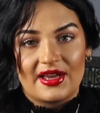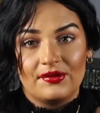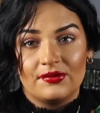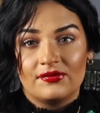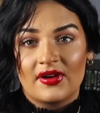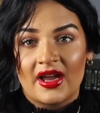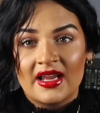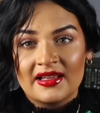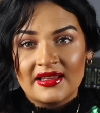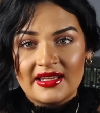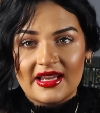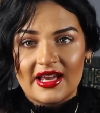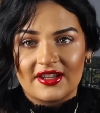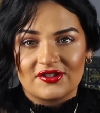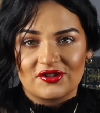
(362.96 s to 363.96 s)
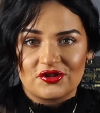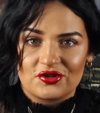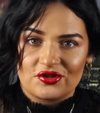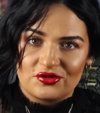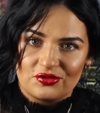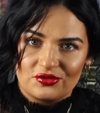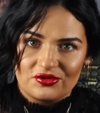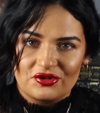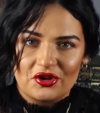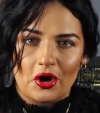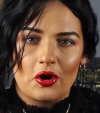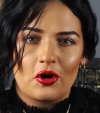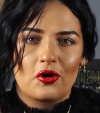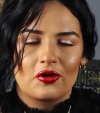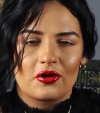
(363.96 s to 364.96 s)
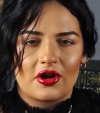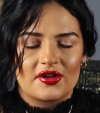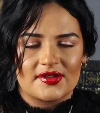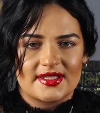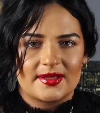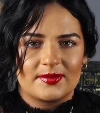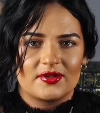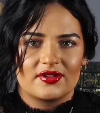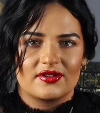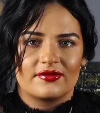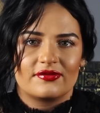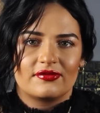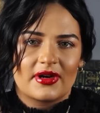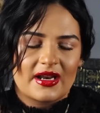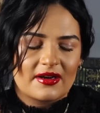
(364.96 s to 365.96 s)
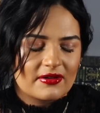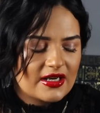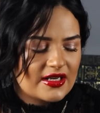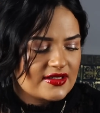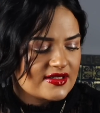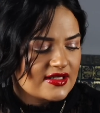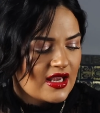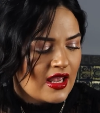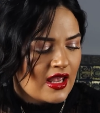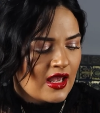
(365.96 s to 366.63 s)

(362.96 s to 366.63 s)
I finally understood the whole concept on the fragrance